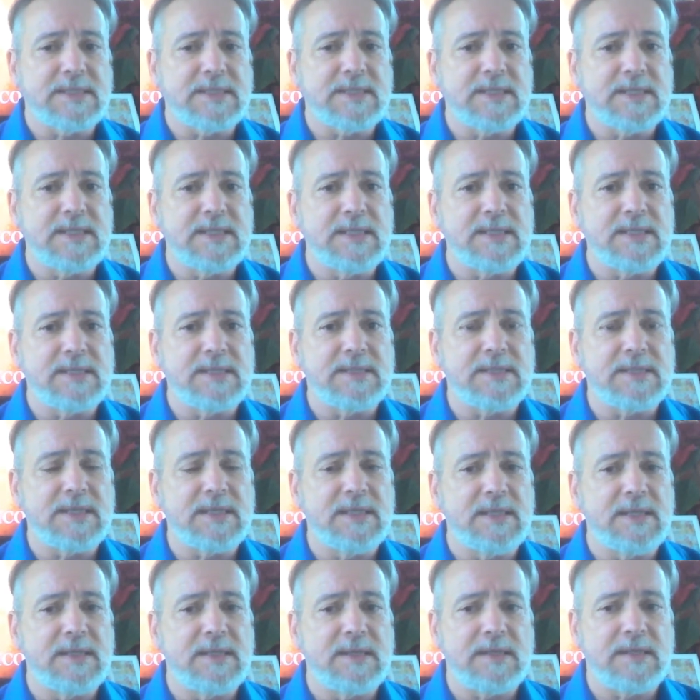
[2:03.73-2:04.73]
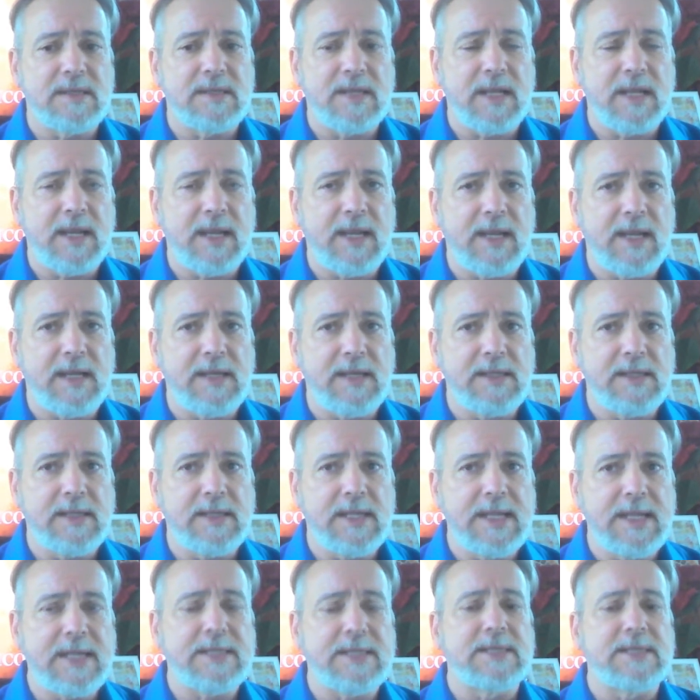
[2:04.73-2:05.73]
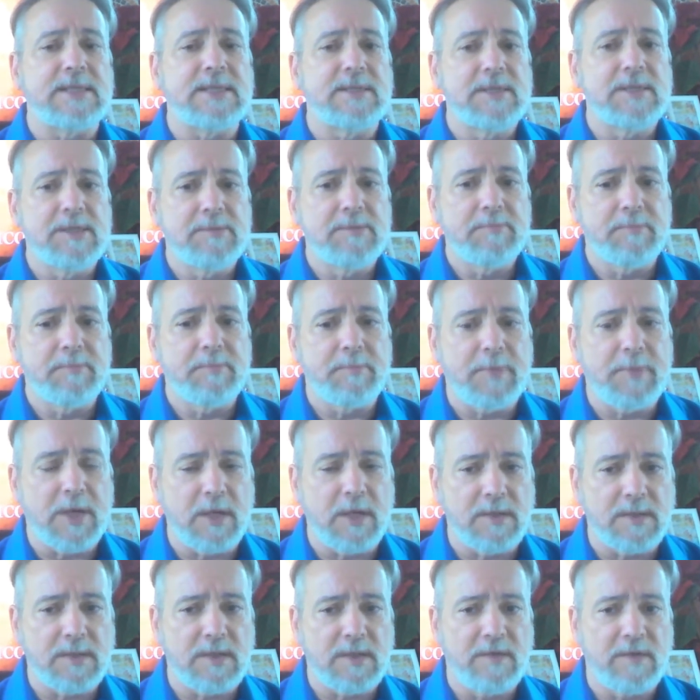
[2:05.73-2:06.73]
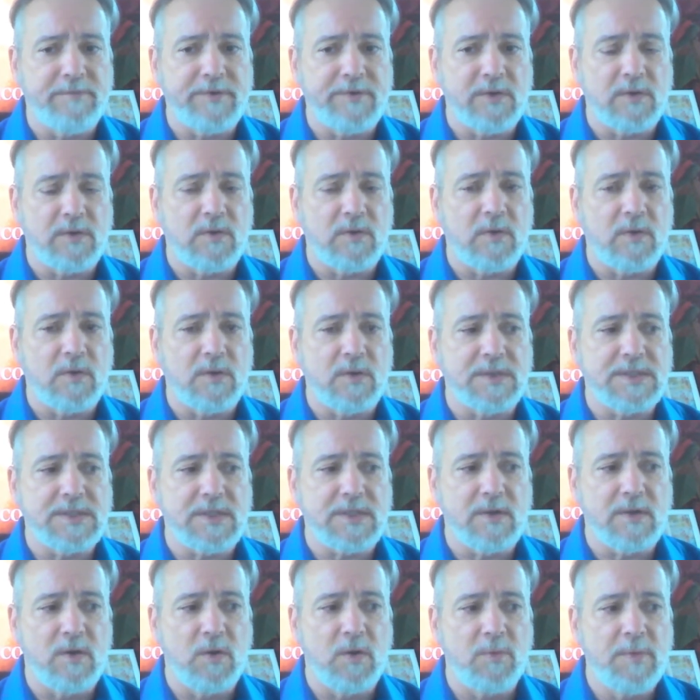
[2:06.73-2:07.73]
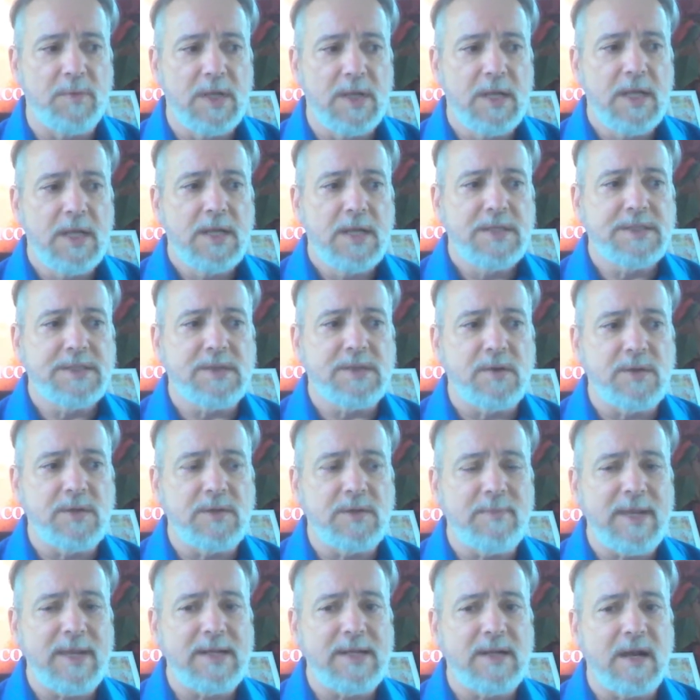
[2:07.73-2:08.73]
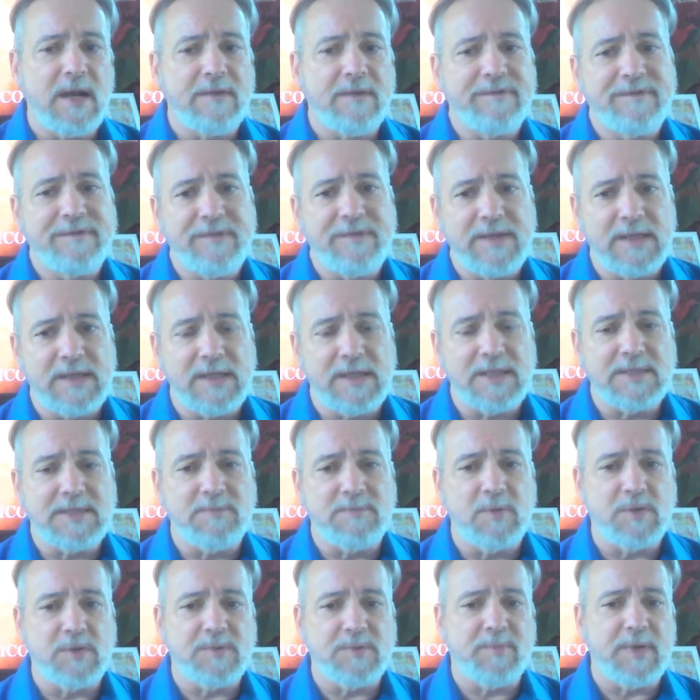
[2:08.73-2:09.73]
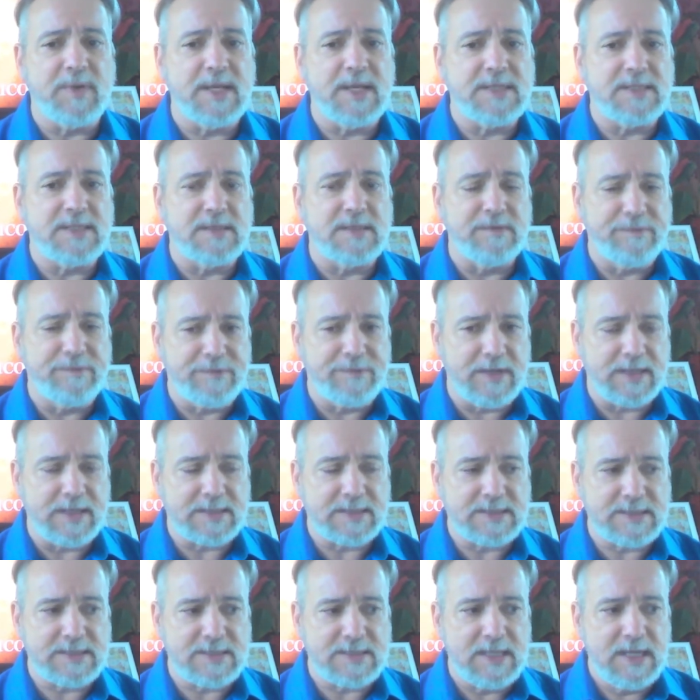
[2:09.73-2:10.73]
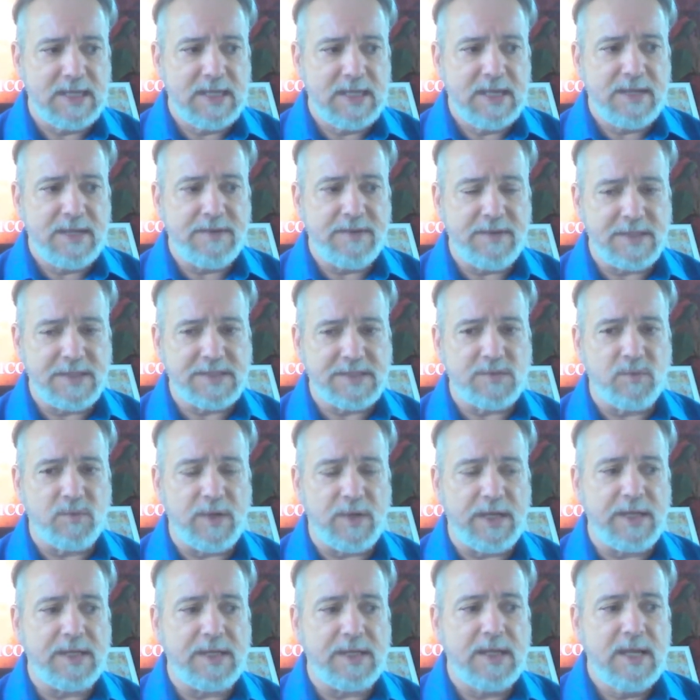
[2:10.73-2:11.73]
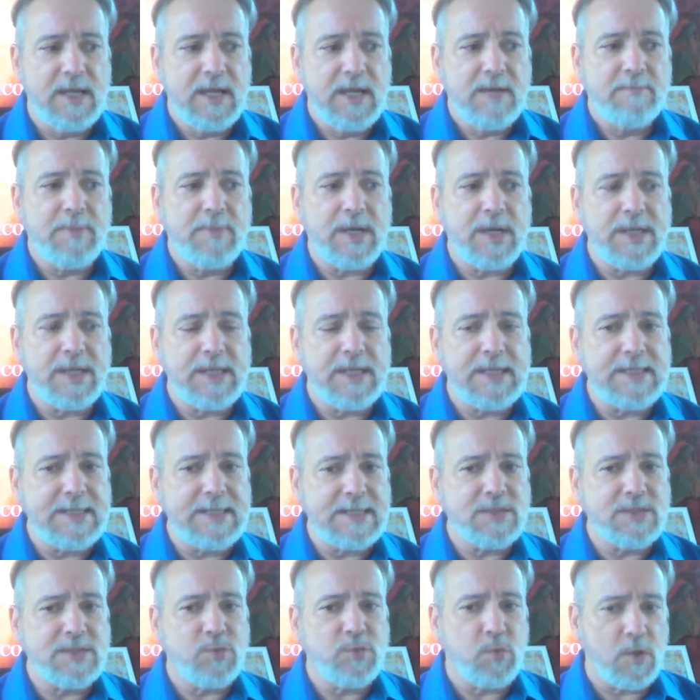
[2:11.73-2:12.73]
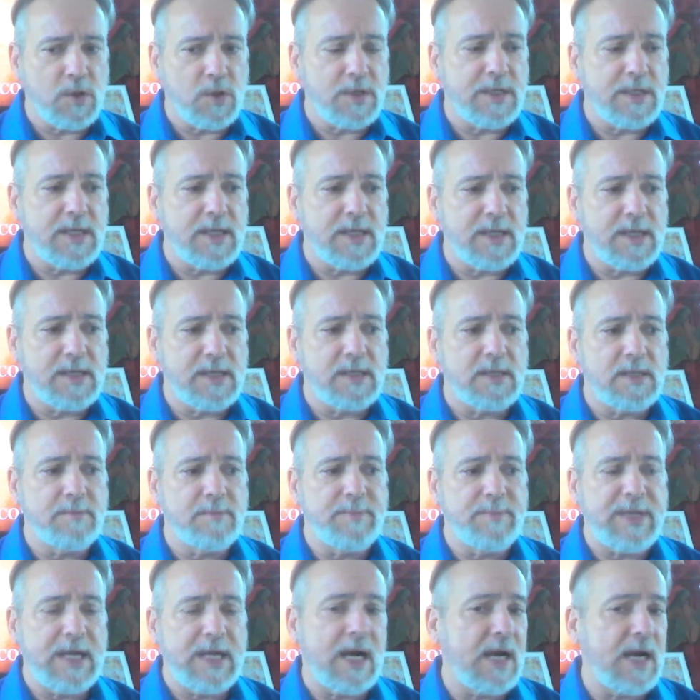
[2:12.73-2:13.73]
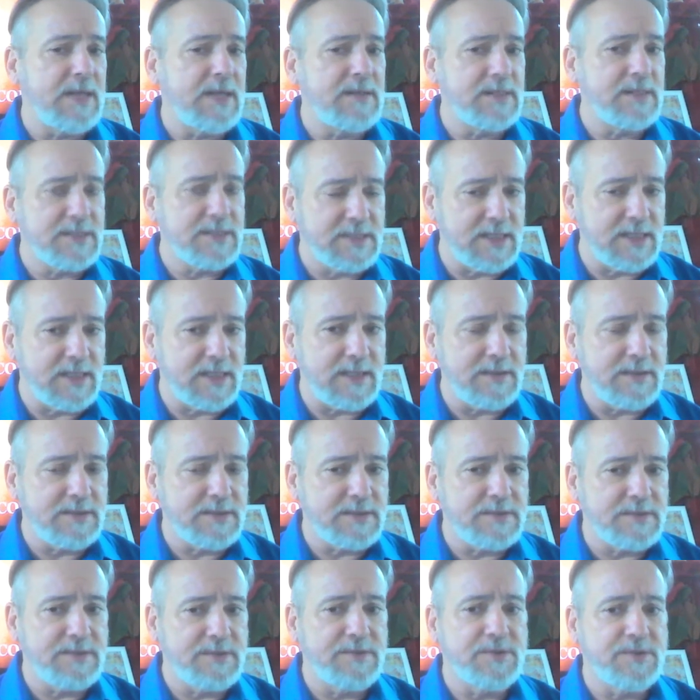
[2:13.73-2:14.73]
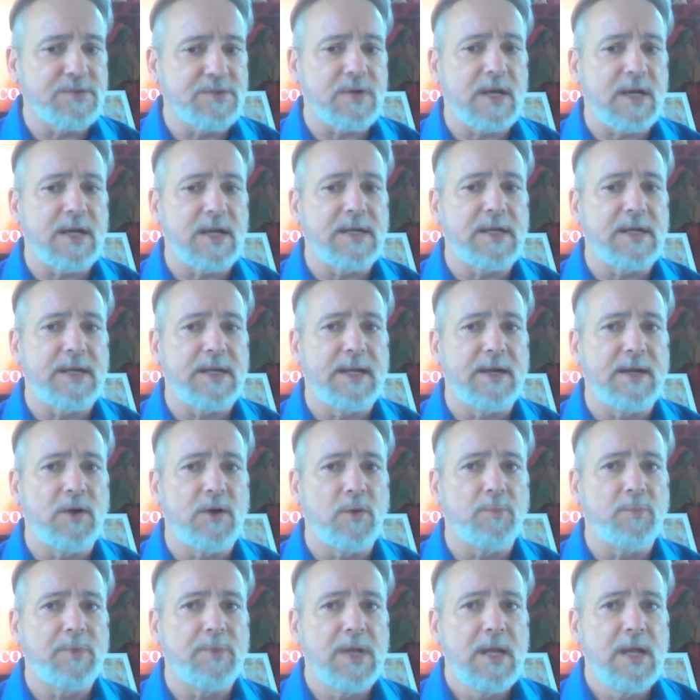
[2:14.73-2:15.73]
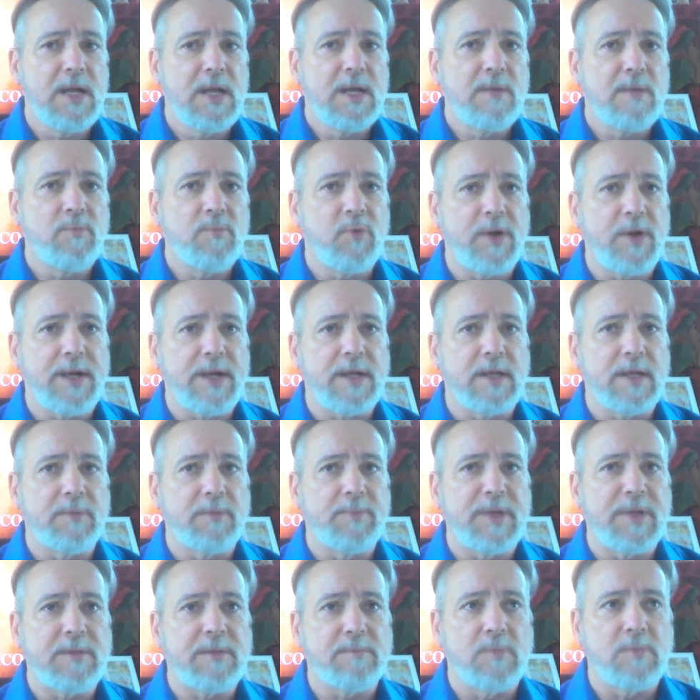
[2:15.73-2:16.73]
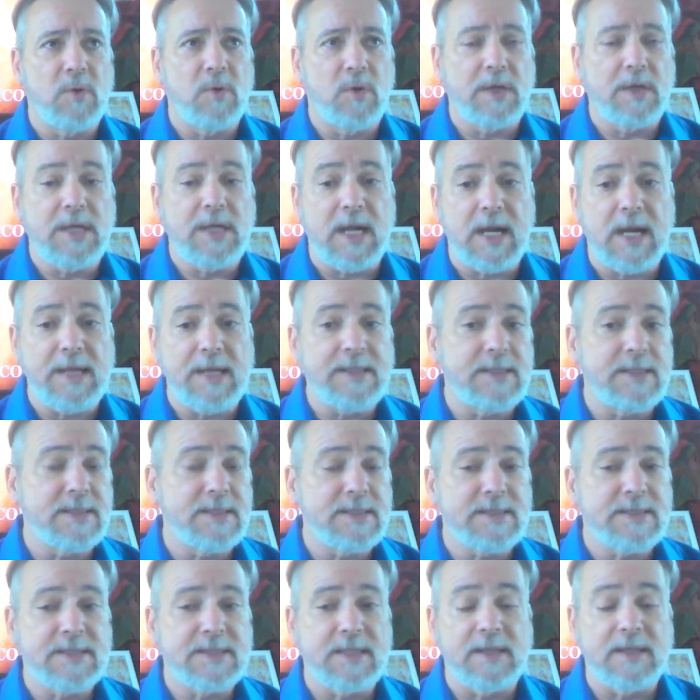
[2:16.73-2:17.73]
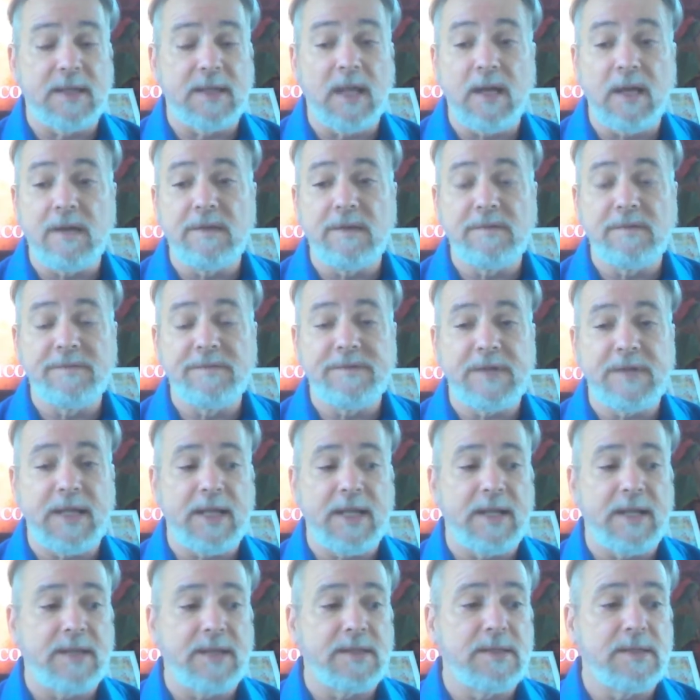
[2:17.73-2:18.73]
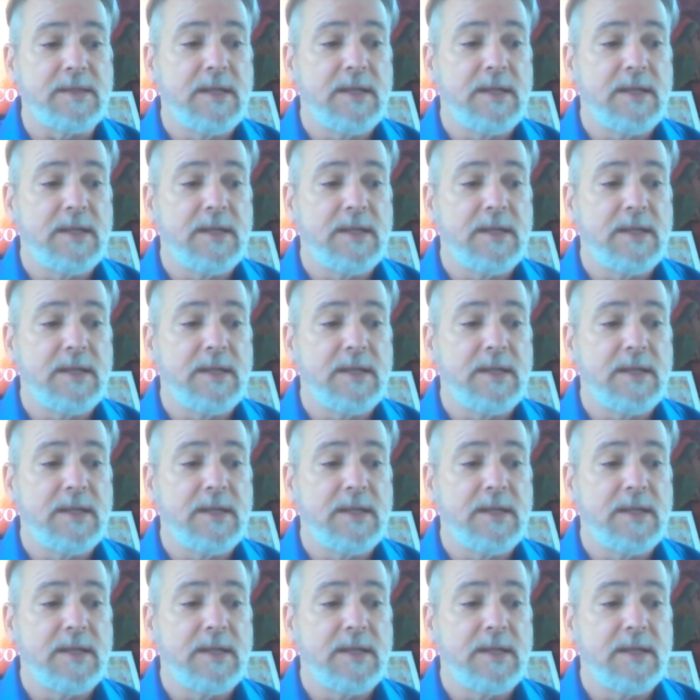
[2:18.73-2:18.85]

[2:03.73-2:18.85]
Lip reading: is in a hidden part of your horoscope, so you may not feel its most pleasant effects this week, but it is working behind the scenes to try to help bring a bit more kindness and love and